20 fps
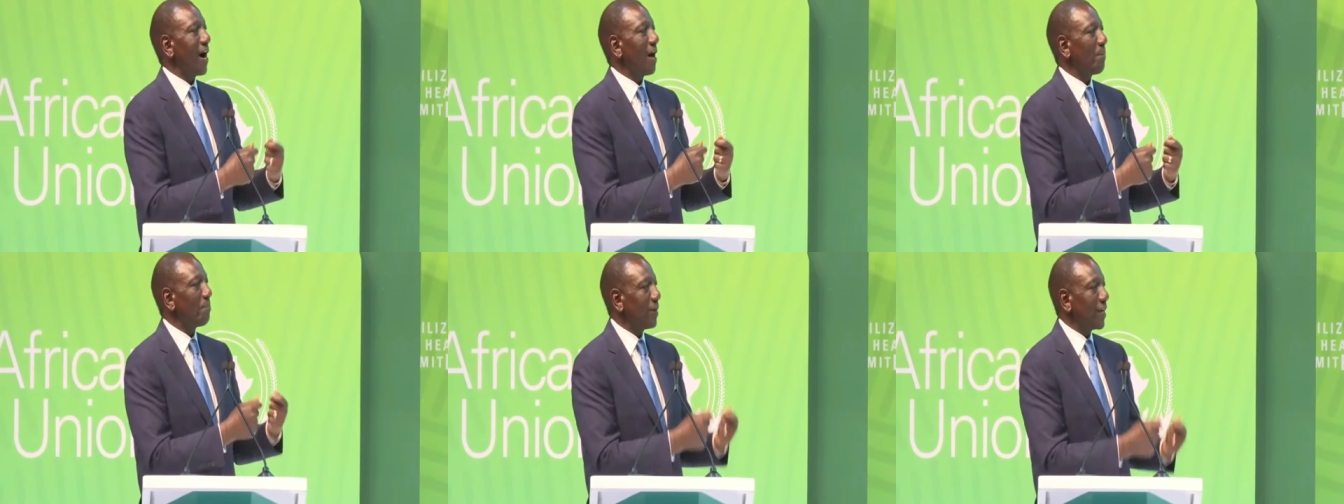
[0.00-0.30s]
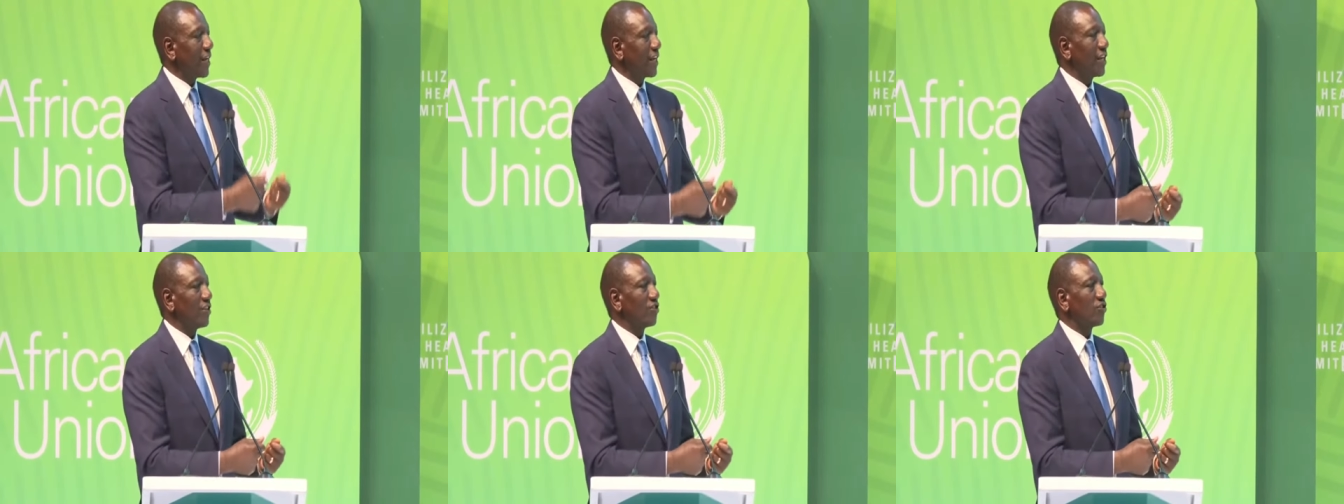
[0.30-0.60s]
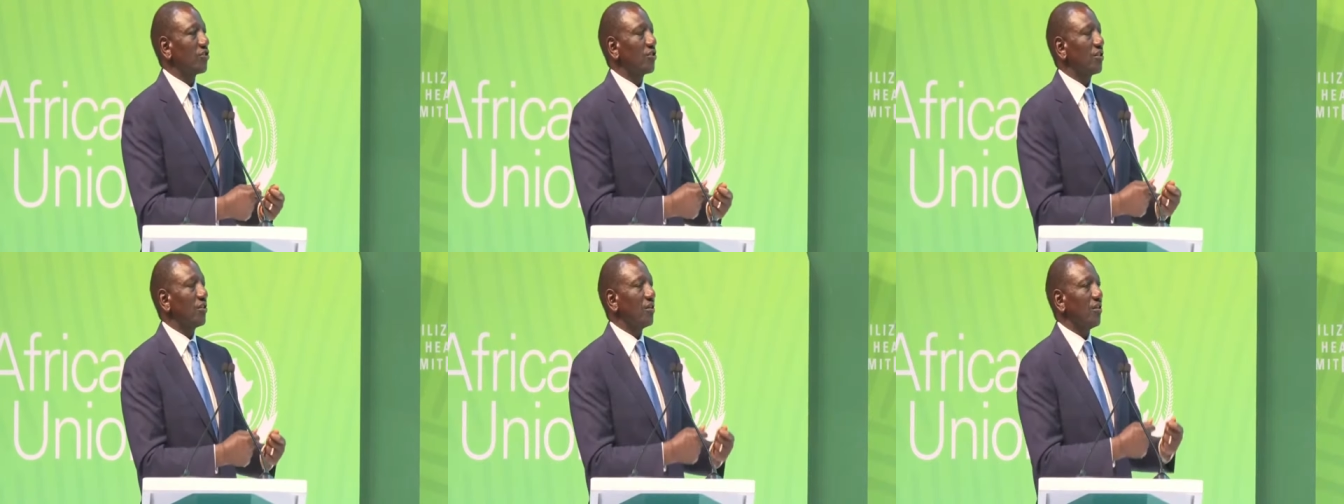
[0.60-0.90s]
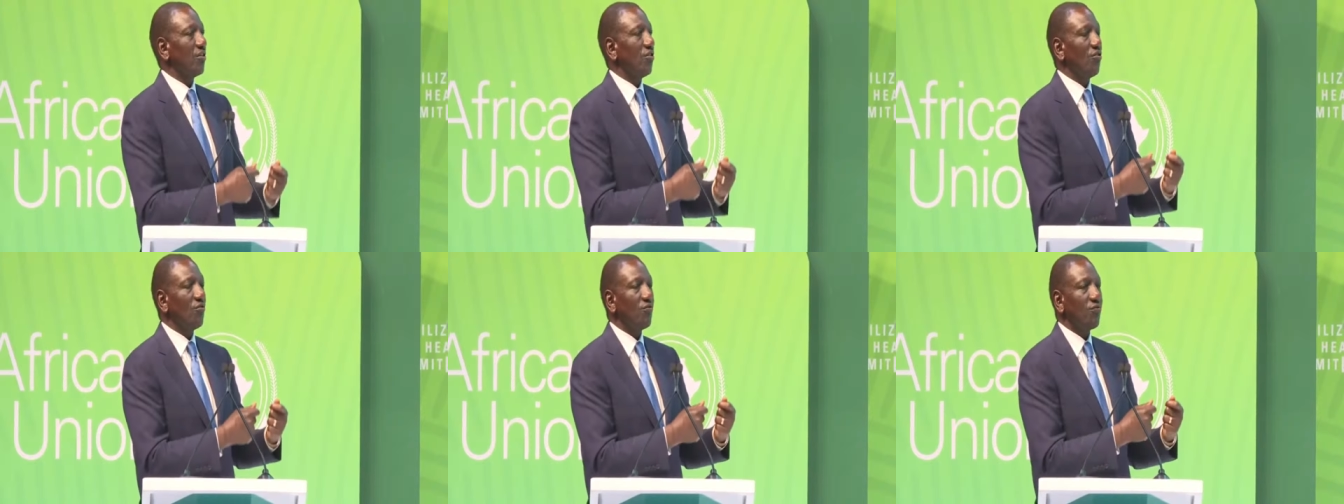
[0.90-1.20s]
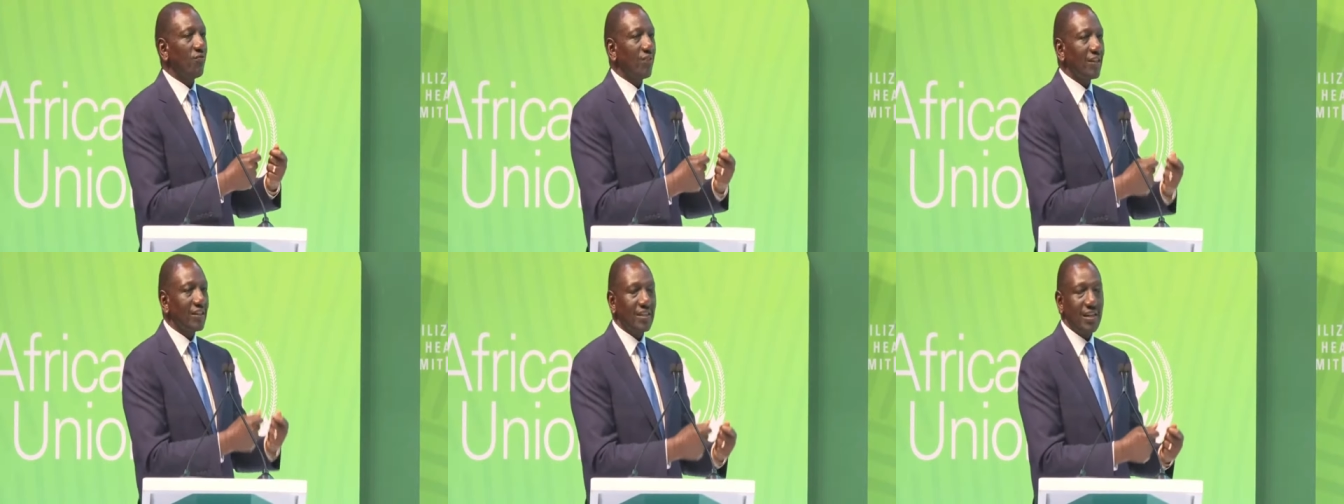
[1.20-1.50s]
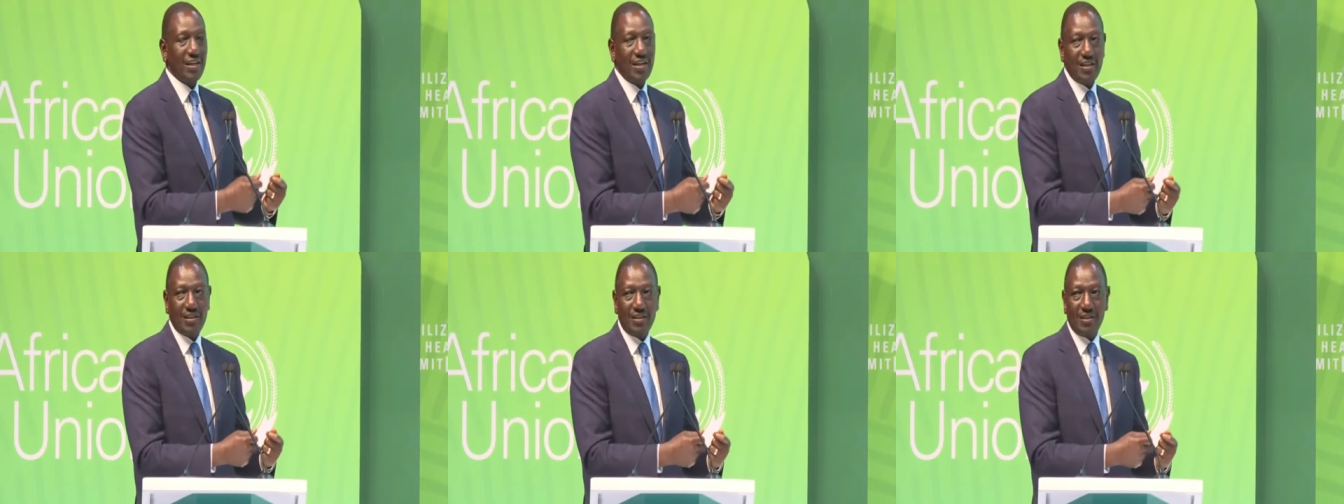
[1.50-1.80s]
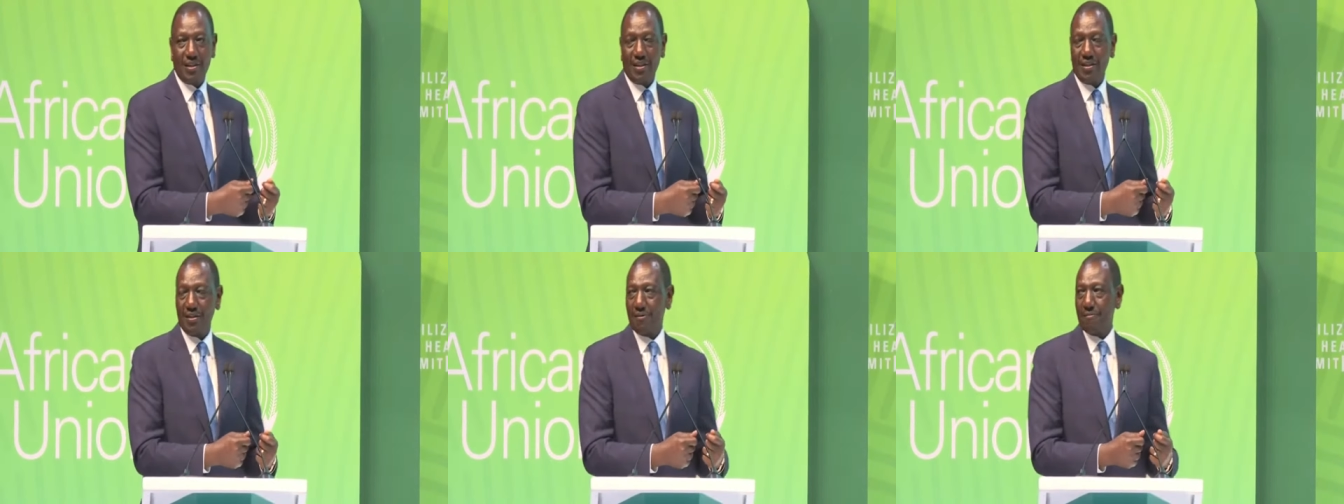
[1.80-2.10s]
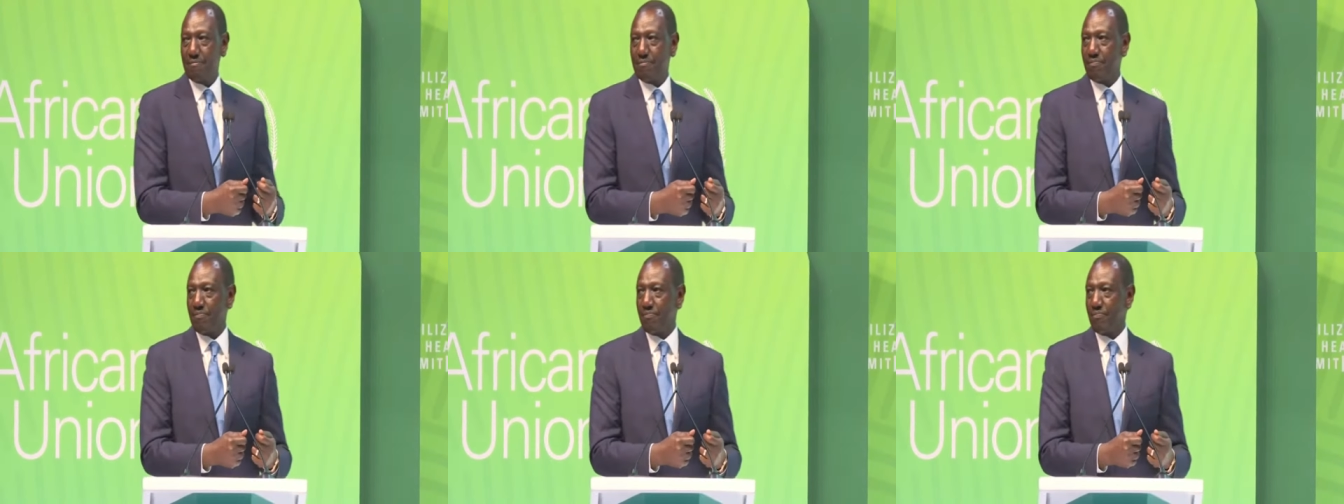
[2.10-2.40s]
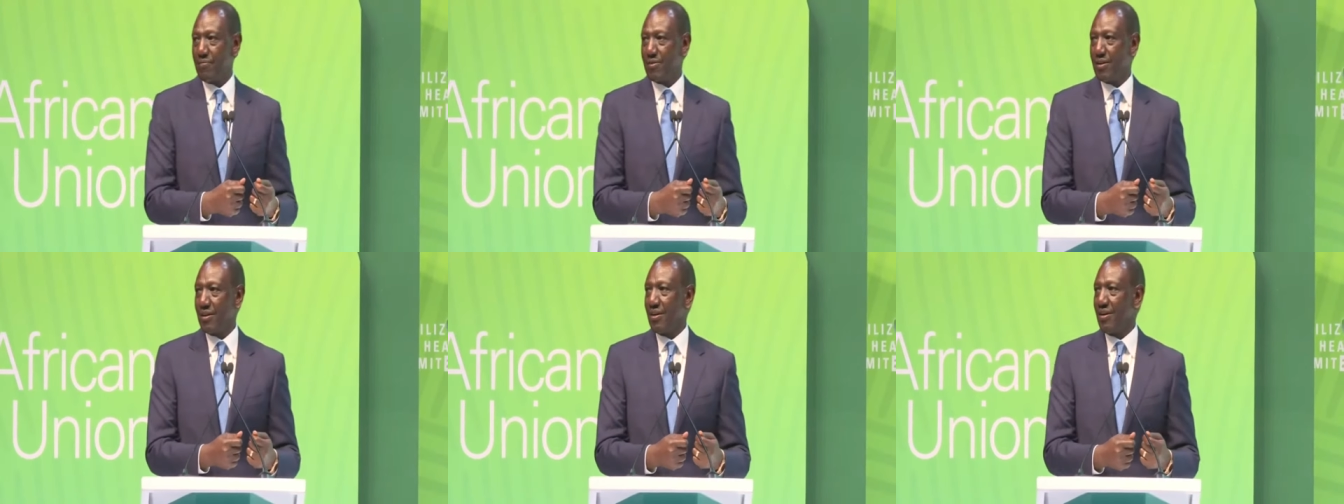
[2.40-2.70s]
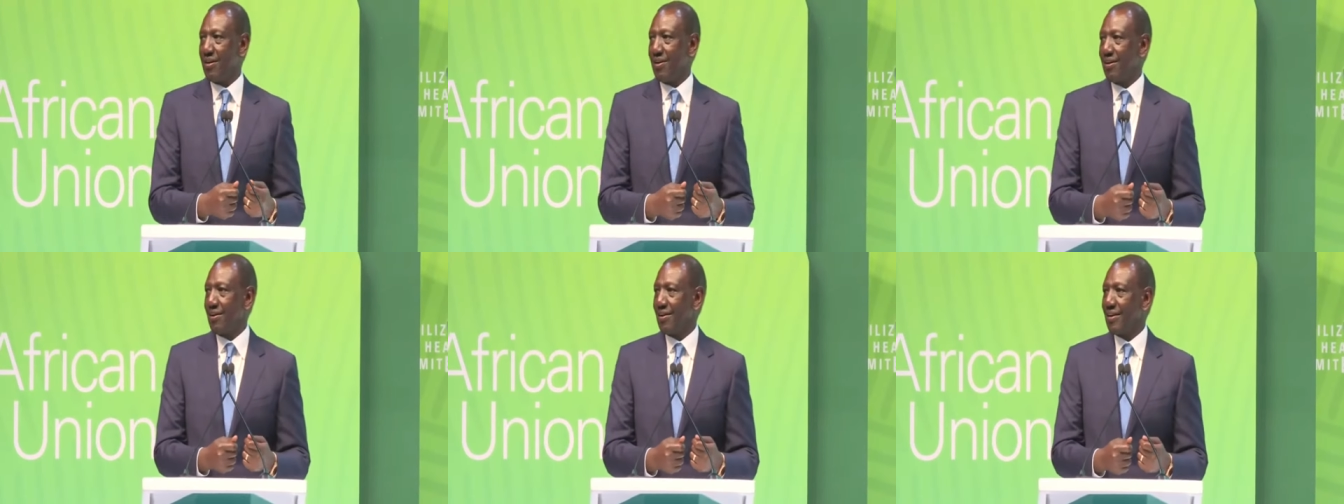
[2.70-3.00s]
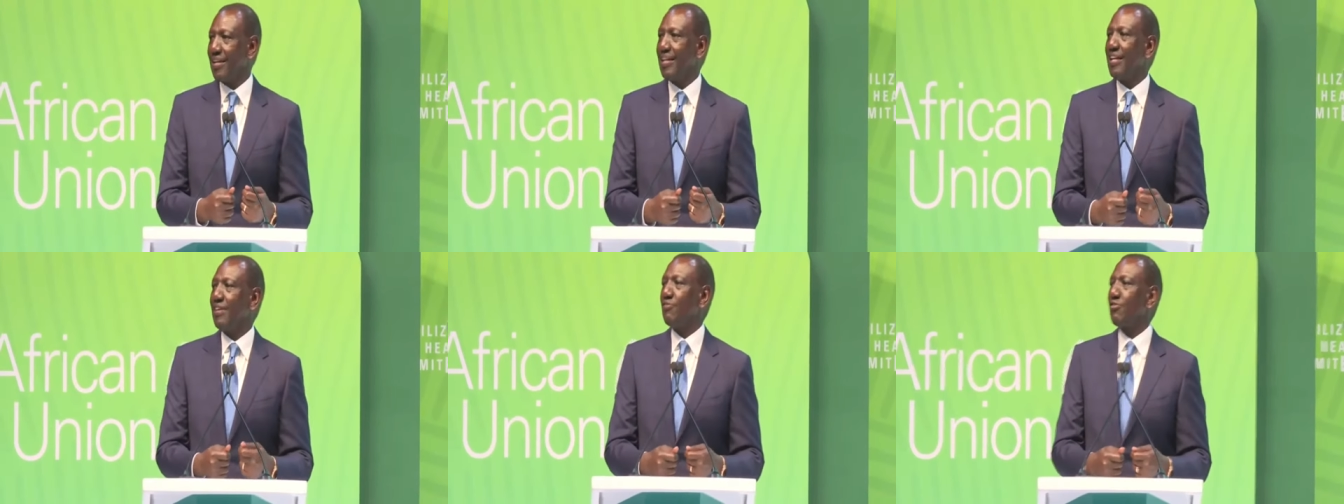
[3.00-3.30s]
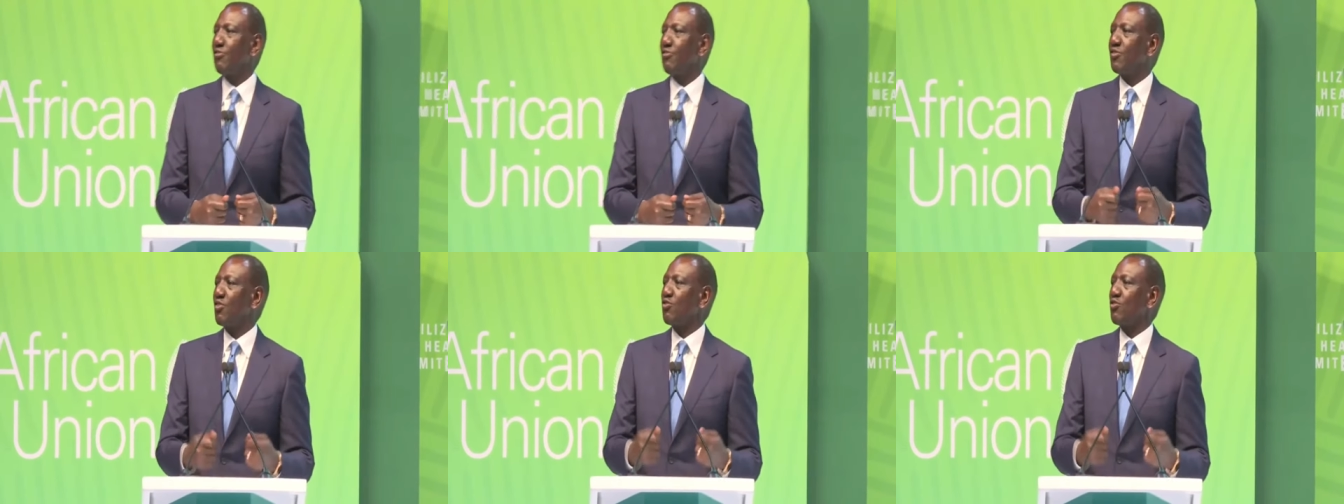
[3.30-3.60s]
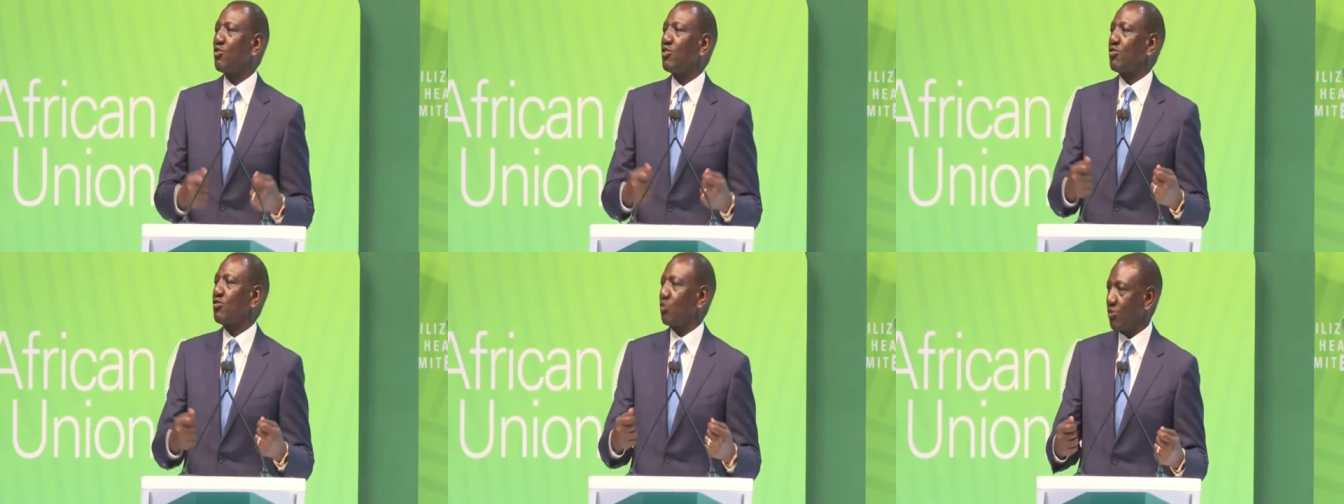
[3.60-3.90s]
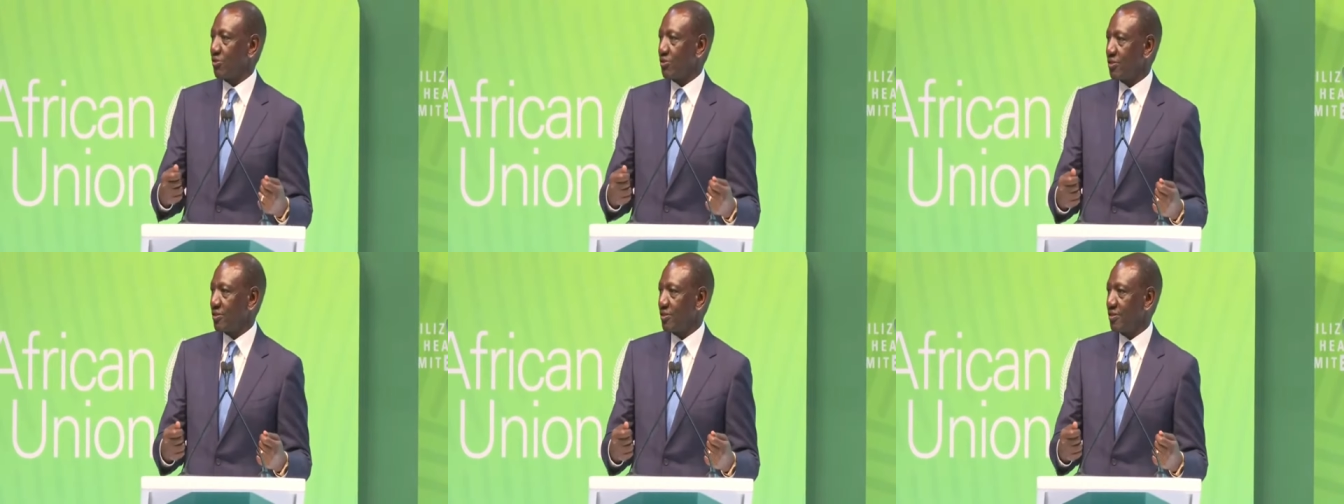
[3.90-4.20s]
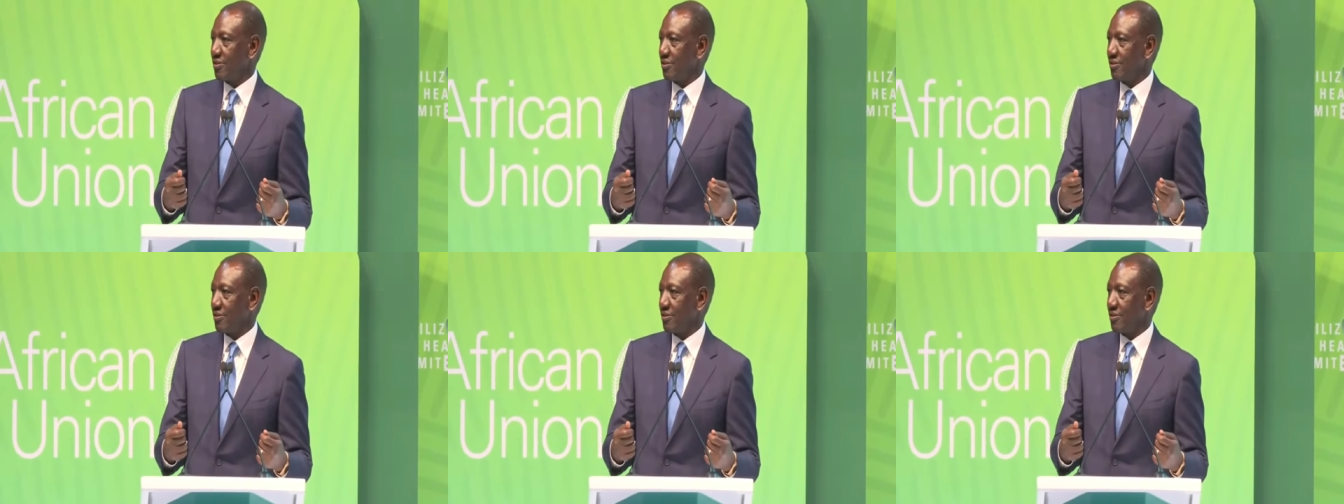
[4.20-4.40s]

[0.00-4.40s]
application of fertilizer gives results,